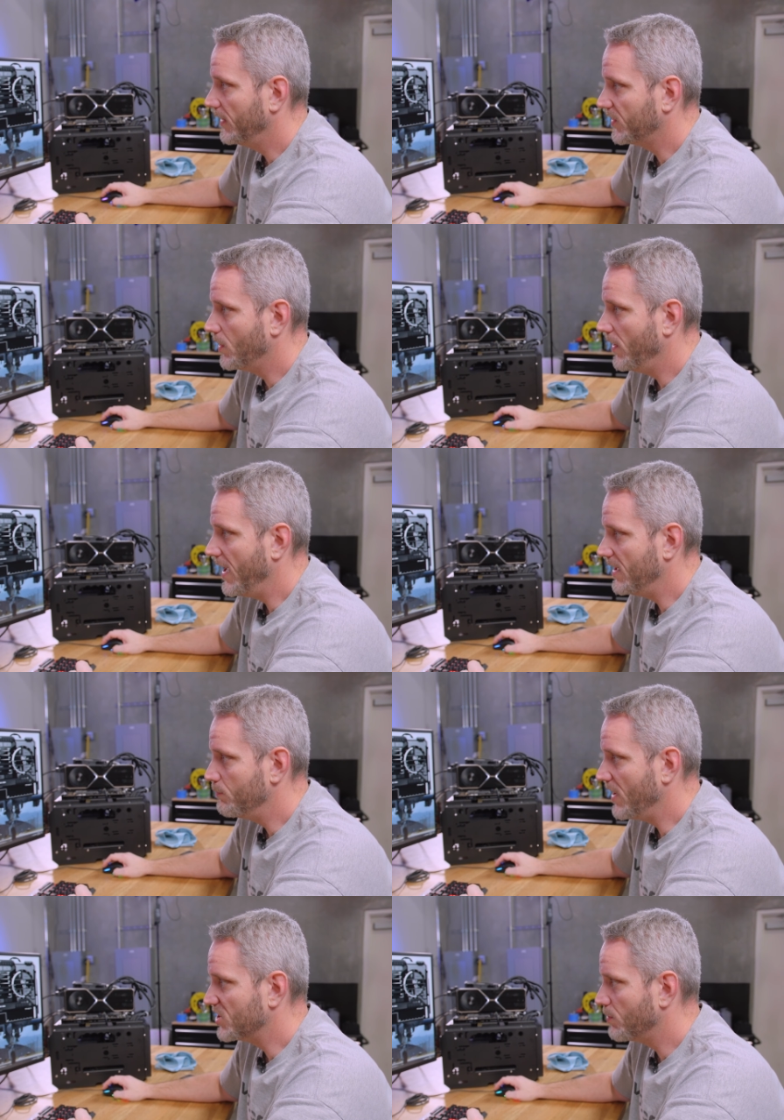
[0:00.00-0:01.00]
Let's go ahead
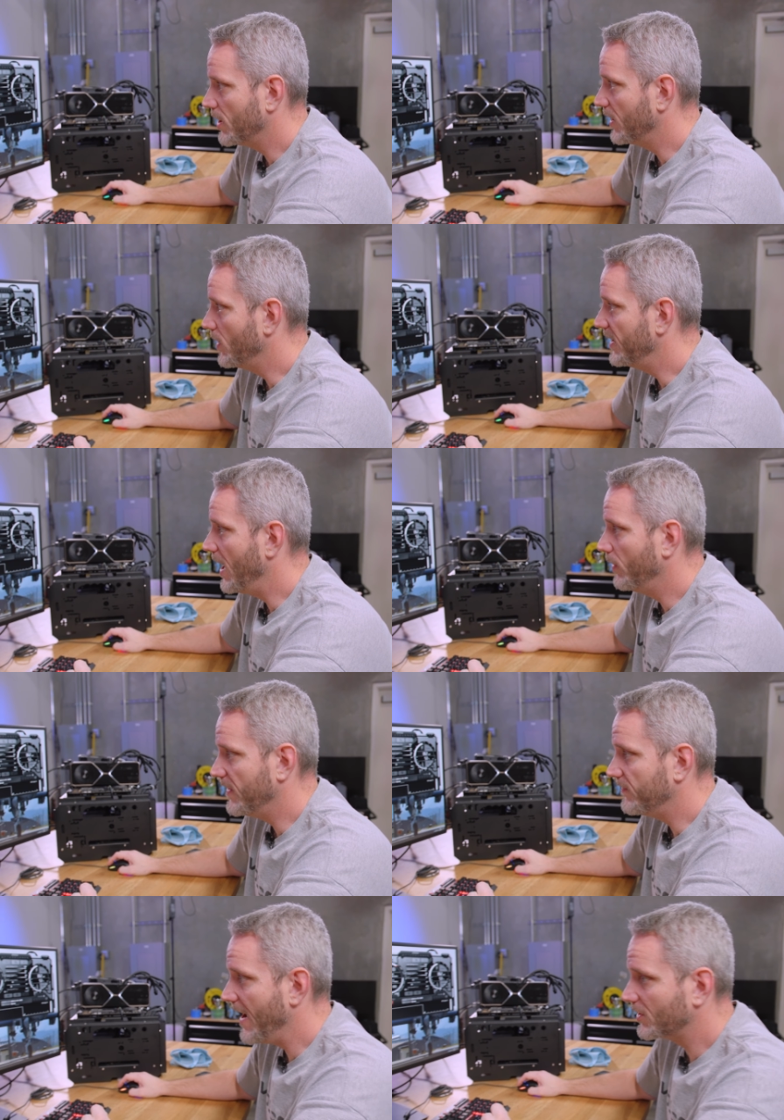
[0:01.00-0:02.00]
and benchmark it right now with
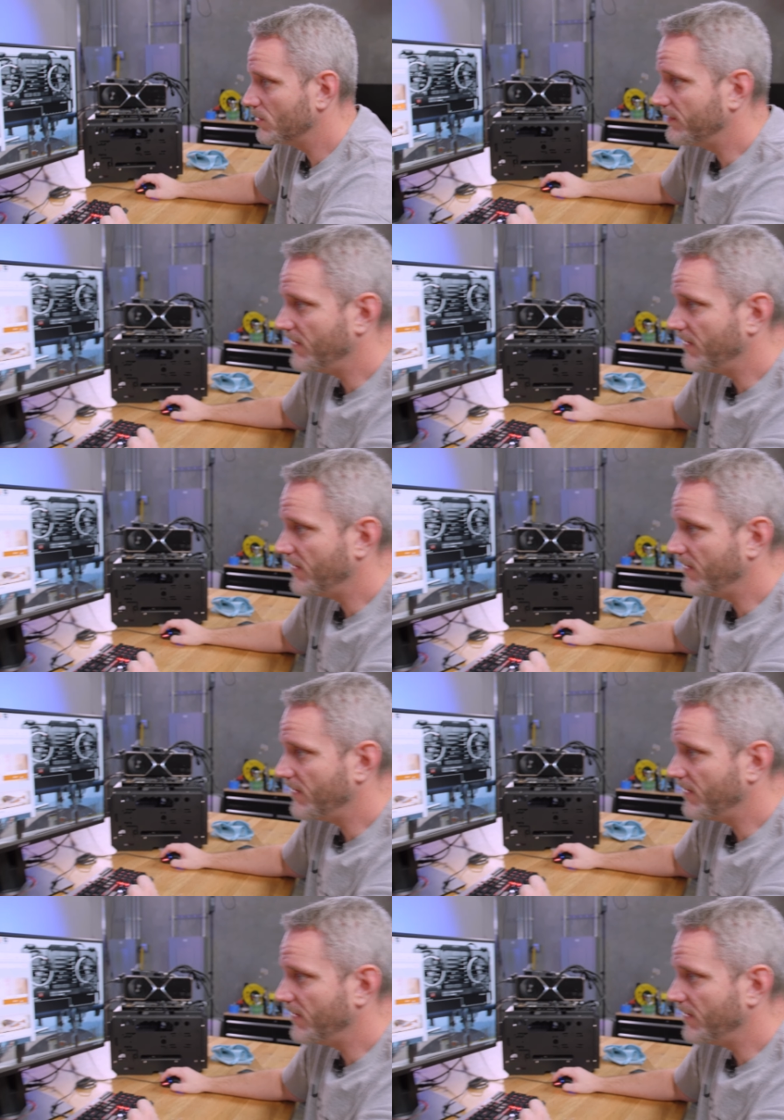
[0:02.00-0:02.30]
the factory